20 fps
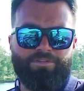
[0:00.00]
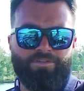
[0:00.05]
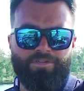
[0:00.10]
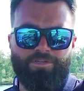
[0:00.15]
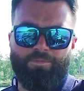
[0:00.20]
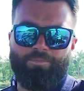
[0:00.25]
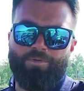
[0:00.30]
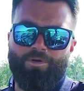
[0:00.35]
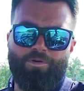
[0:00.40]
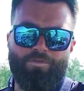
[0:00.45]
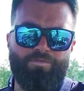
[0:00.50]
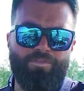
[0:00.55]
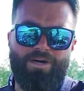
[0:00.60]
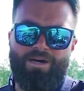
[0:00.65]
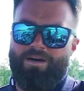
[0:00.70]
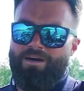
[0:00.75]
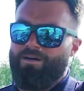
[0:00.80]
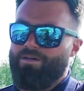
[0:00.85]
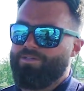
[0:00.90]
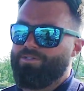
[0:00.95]
single
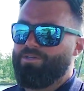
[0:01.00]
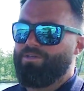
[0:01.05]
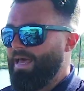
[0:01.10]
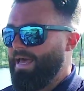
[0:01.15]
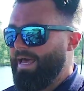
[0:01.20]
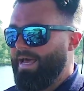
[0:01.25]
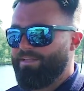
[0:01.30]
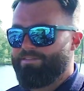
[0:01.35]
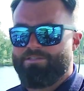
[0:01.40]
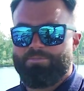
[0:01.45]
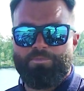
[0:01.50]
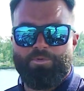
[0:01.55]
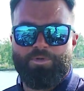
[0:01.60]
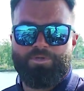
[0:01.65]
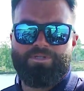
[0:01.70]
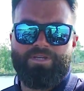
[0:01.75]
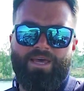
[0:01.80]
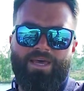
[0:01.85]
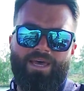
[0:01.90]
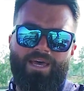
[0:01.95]
profile, add some more
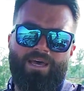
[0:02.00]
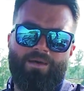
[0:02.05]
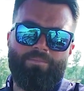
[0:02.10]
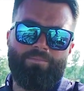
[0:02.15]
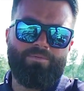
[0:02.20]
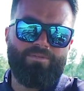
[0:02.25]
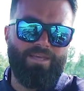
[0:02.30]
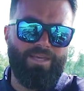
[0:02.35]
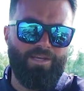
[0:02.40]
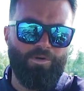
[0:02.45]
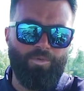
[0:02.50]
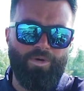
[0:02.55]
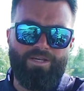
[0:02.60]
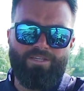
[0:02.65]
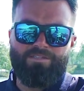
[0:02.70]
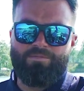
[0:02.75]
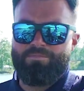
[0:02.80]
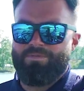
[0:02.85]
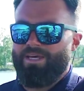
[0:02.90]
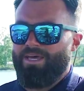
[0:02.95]
tab, take away
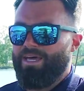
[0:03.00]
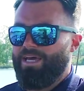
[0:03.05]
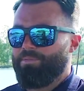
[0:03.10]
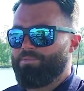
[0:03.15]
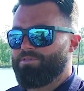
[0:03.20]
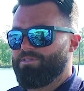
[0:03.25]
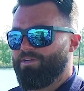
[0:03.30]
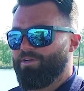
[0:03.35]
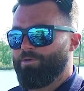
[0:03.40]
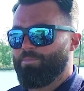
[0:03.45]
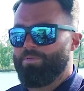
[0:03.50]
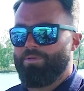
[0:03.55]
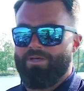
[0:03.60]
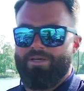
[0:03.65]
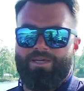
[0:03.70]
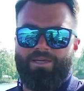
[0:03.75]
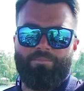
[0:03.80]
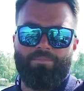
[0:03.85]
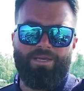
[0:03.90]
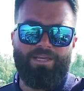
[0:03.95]
some tab, stinger
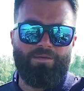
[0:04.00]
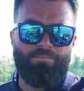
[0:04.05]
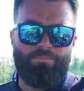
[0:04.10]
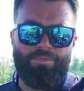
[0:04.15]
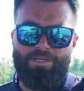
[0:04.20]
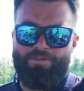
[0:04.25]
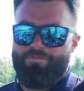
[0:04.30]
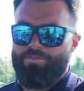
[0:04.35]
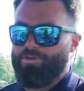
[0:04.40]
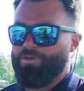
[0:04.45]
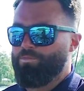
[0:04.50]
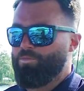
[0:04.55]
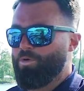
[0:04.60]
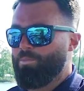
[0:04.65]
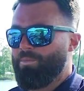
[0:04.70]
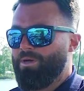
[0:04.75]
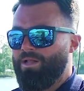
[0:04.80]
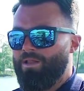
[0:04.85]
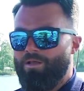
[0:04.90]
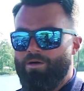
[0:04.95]
plate, make it beefier, more
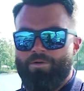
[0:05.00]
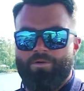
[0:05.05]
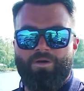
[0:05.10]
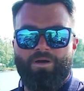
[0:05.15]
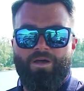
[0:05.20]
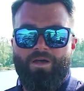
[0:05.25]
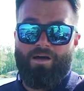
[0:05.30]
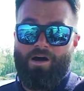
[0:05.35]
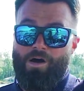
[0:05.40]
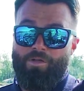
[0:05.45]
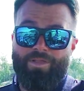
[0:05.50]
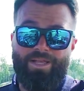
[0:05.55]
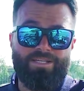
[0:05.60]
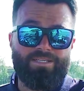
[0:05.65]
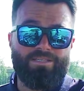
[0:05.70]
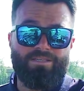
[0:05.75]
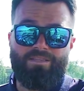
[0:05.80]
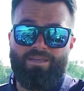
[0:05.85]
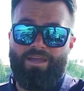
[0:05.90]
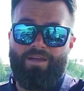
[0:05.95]
mellow. All
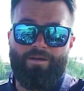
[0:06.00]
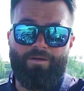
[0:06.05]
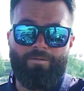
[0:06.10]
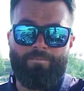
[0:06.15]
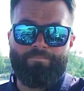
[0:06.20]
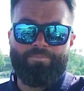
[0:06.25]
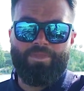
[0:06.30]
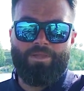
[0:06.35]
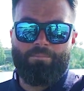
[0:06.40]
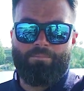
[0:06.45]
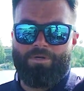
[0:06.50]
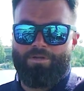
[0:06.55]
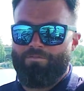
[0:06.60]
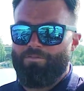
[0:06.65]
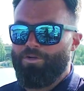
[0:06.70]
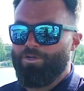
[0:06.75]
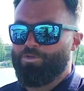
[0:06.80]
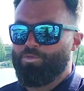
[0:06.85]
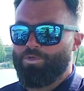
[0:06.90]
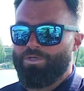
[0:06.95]
that's there, but if
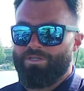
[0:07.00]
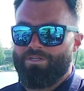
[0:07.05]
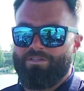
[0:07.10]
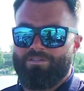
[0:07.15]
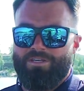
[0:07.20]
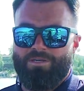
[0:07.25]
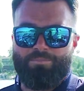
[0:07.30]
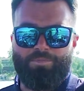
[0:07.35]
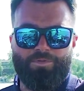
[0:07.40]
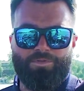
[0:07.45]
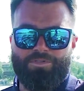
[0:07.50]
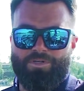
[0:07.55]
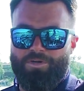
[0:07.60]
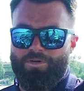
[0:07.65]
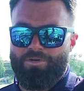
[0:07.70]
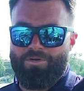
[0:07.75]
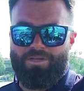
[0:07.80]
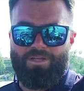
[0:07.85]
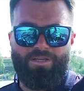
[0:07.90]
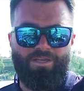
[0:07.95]
you just want a simple
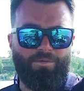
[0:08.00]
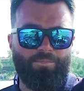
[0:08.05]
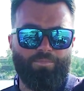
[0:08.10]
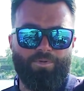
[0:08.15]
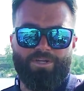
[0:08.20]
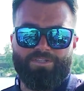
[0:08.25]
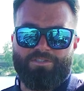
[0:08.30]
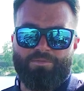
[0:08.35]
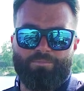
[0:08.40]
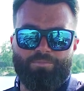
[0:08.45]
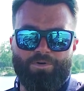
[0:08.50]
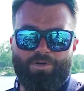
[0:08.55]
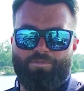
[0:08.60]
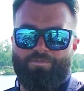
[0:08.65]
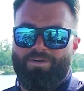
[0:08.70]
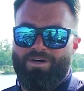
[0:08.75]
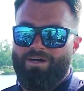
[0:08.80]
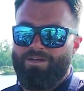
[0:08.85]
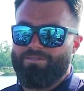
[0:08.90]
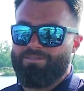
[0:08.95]
turnkey, press some
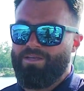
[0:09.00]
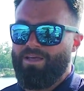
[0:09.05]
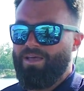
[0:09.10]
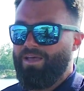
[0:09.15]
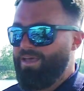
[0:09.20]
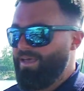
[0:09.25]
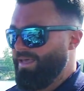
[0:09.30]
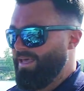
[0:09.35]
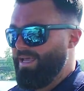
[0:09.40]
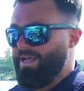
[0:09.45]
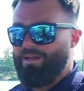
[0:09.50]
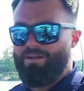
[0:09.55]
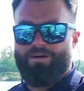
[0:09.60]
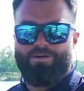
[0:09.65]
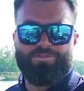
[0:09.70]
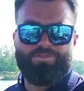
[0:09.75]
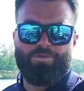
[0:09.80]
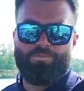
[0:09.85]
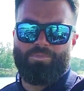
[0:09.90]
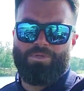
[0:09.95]
profiles, it can
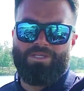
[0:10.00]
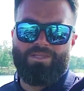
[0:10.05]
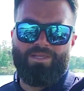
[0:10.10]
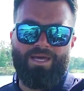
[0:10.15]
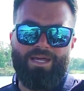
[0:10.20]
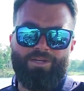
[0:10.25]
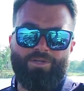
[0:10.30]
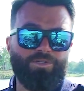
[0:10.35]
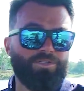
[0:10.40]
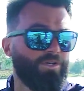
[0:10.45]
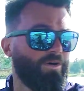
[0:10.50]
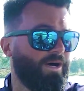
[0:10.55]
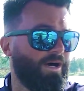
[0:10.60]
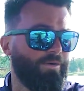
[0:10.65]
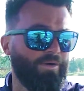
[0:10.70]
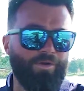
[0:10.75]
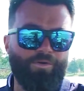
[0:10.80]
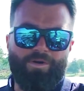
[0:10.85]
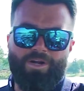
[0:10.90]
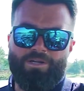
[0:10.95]
also be that. And you saw how
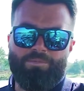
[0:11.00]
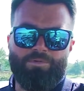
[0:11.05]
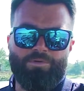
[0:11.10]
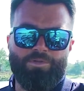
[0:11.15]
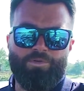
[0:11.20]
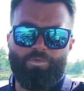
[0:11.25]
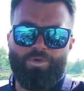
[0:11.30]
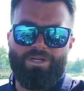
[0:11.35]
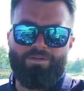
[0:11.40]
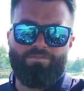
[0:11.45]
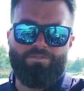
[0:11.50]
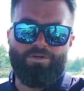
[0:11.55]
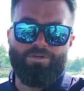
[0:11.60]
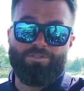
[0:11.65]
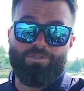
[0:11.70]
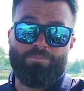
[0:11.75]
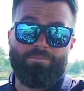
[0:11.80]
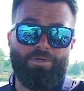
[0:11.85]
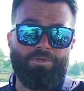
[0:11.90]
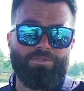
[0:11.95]
incredible the wave
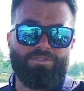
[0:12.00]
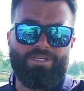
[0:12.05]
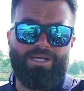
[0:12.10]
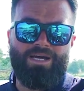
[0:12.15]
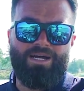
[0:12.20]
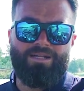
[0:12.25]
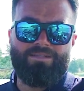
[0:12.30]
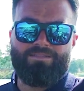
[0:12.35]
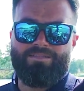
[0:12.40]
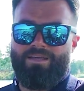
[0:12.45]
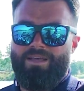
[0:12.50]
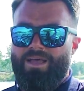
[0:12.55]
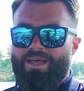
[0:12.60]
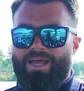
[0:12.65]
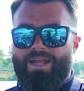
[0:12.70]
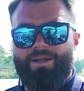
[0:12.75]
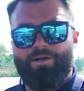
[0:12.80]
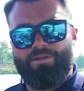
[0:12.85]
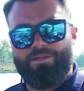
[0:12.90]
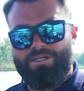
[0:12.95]
looks on both sides
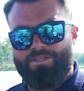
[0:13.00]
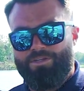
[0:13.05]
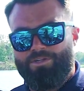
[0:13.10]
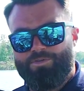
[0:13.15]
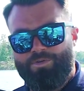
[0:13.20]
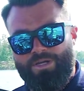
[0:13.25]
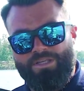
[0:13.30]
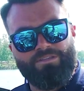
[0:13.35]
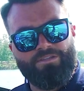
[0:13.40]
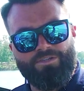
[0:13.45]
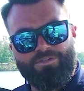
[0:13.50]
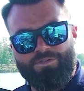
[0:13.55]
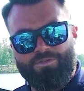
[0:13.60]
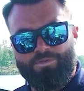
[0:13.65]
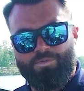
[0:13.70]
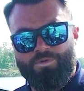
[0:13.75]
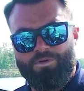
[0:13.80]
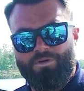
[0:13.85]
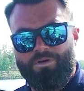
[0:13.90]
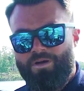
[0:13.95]
and how clean the transitions
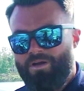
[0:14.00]
were.